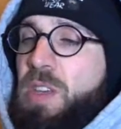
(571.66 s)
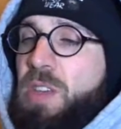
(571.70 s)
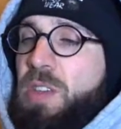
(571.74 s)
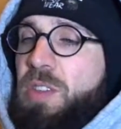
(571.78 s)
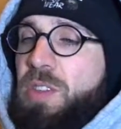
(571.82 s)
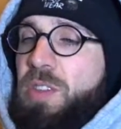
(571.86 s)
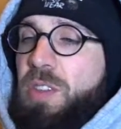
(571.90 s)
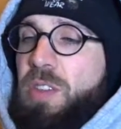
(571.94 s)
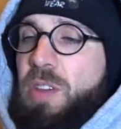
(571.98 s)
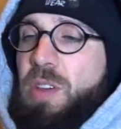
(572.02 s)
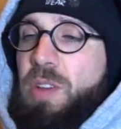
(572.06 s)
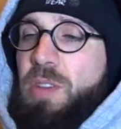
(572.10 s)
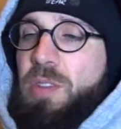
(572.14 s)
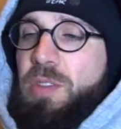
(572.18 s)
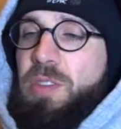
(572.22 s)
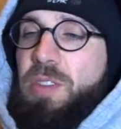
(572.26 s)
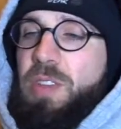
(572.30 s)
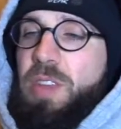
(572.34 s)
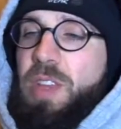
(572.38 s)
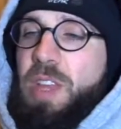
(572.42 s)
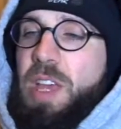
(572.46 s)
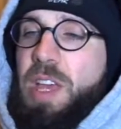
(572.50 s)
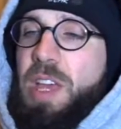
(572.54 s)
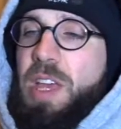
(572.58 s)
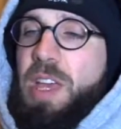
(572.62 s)
So
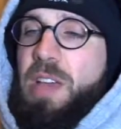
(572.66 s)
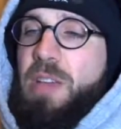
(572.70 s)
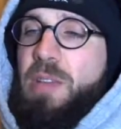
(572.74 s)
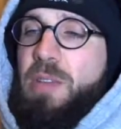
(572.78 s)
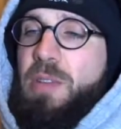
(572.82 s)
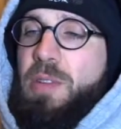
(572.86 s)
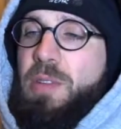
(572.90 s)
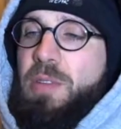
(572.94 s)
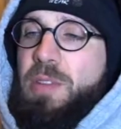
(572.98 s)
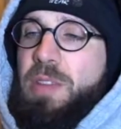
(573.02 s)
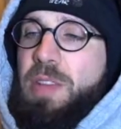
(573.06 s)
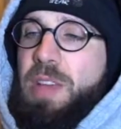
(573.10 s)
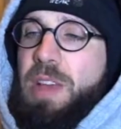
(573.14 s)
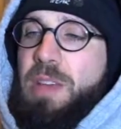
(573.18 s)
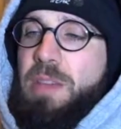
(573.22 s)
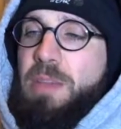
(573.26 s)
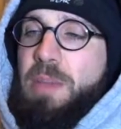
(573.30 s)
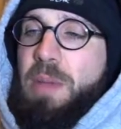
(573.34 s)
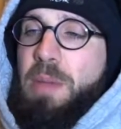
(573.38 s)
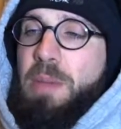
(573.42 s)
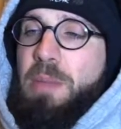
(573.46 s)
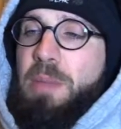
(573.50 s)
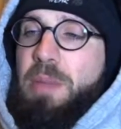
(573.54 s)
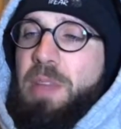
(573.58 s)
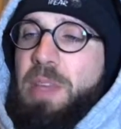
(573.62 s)
today I wrote down
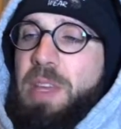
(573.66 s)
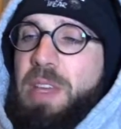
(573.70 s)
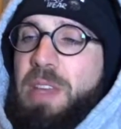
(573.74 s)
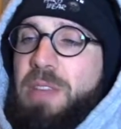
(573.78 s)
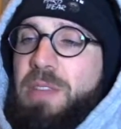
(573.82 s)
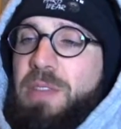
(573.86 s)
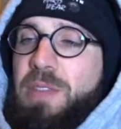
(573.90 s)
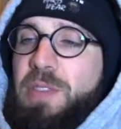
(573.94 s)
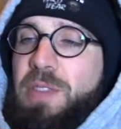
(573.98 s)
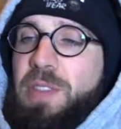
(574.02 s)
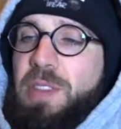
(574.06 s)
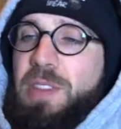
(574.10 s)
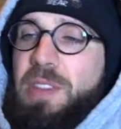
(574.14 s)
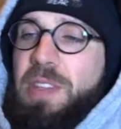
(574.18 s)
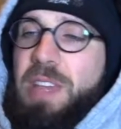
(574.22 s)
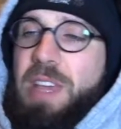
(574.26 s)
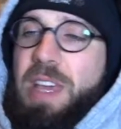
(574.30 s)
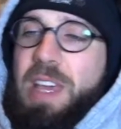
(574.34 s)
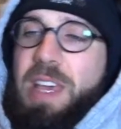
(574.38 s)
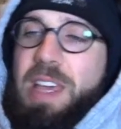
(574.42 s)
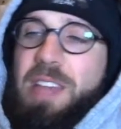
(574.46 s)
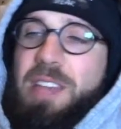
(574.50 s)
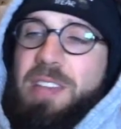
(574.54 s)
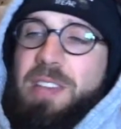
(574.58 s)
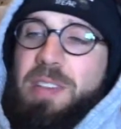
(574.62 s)
my plan for the
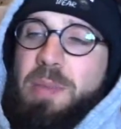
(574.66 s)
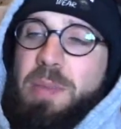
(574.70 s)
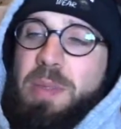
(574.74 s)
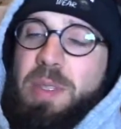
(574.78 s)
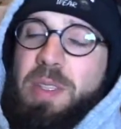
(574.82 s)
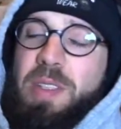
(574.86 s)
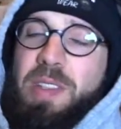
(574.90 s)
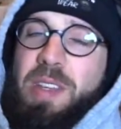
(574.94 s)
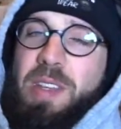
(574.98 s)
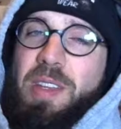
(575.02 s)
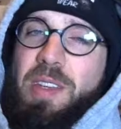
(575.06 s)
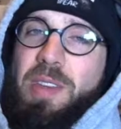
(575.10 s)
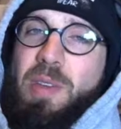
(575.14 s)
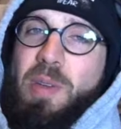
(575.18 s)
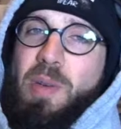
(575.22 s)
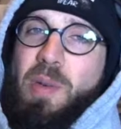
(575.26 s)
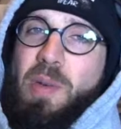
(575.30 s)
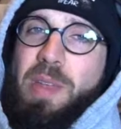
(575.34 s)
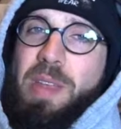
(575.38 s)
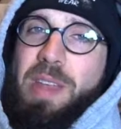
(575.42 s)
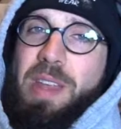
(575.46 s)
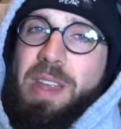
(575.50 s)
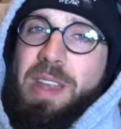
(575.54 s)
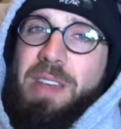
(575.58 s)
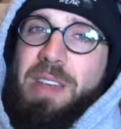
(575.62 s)
day. Some of these I
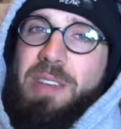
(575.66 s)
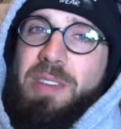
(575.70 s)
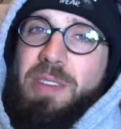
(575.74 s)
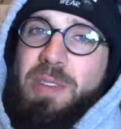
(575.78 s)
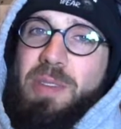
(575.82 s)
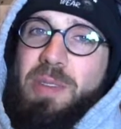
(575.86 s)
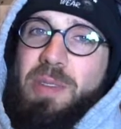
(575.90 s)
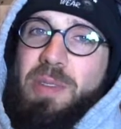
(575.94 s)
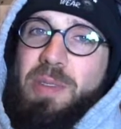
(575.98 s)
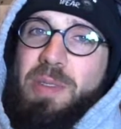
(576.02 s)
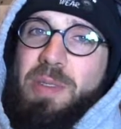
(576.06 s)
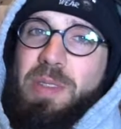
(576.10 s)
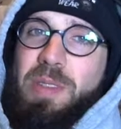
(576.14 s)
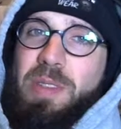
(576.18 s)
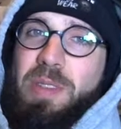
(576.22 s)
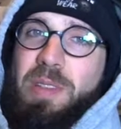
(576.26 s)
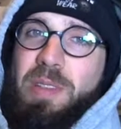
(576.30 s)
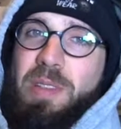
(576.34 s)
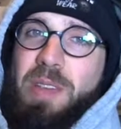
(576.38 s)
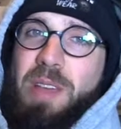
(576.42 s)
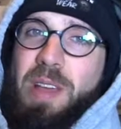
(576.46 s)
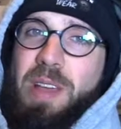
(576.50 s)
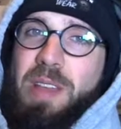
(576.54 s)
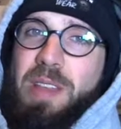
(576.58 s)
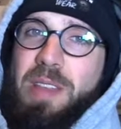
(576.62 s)
know that I do, and they're
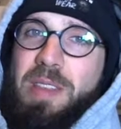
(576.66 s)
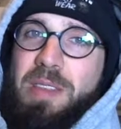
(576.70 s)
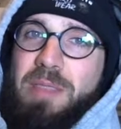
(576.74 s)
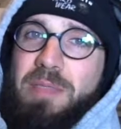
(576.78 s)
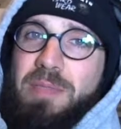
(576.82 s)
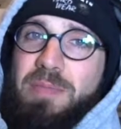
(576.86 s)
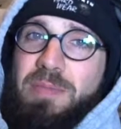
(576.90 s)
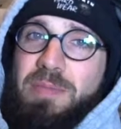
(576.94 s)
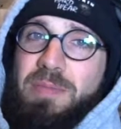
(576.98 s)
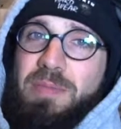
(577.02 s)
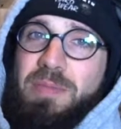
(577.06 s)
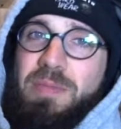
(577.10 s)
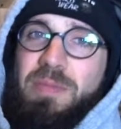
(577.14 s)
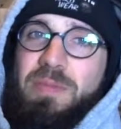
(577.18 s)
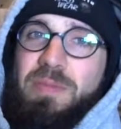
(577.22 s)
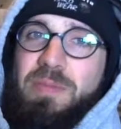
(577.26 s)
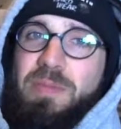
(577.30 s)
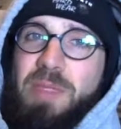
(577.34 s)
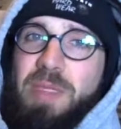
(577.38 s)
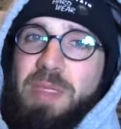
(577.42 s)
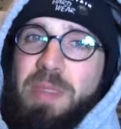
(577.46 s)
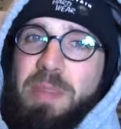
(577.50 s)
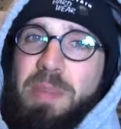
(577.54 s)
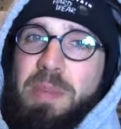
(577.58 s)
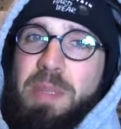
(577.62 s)
not
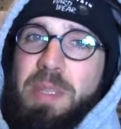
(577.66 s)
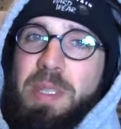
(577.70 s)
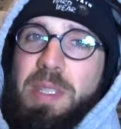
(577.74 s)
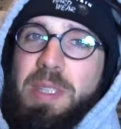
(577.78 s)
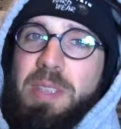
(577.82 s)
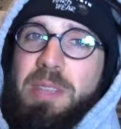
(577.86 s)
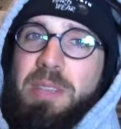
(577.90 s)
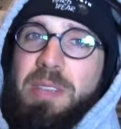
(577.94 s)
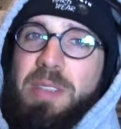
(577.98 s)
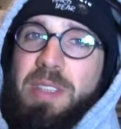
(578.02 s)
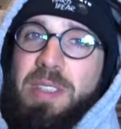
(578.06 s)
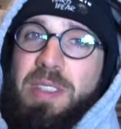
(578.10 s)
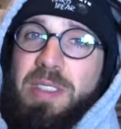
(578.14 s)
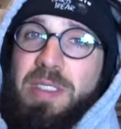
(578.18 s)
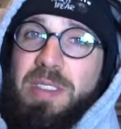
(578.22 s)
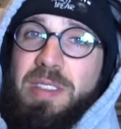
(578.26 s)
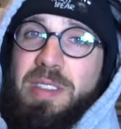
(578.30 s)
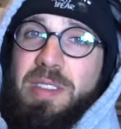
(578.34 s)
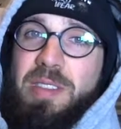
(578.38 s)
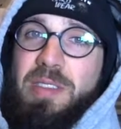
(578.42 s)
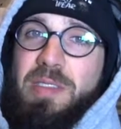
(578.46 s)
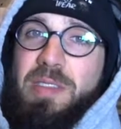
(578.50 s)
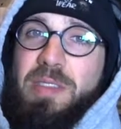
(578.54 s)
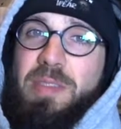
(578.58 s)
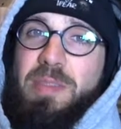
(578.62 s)
maybe
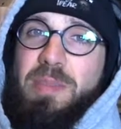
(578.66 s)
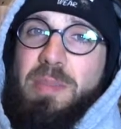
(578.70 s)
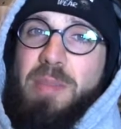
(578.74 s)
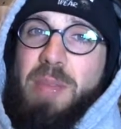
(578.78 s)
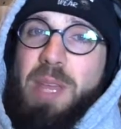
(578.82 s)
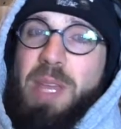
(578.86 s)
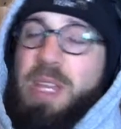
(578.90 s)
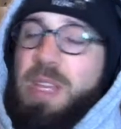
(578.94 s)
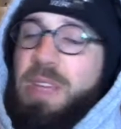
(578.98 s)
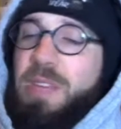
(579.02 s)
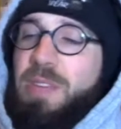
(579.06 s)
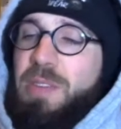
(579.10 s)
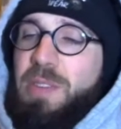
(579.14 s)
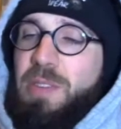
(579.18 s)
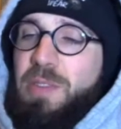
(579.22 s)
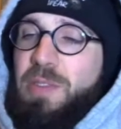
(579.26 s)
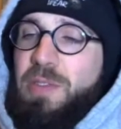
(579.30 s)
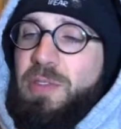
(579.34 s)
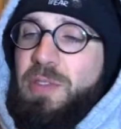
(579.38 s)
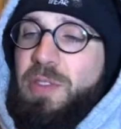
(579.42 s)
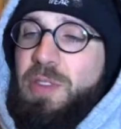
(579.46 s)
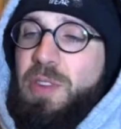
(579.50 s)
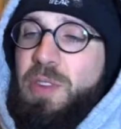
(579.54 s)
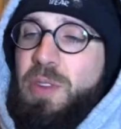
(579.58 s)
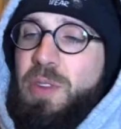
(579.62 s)
considered to many of you
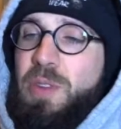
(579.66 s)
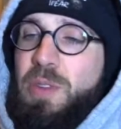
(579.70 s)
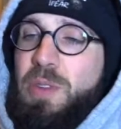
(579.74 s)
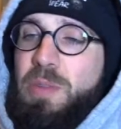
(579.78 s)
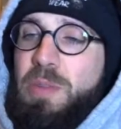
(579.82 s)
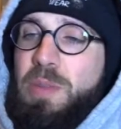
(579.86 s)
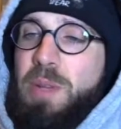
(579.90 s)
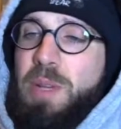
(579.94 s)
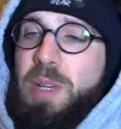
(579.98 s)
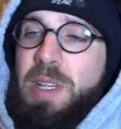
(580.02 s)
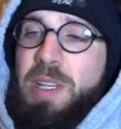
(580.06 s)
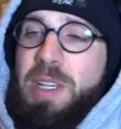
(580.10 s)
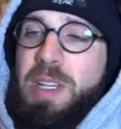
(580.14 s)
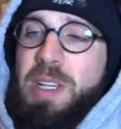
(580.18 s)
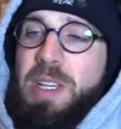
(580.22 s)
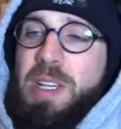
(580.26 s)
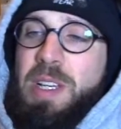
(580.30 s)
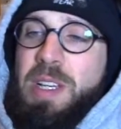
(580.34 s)
food, but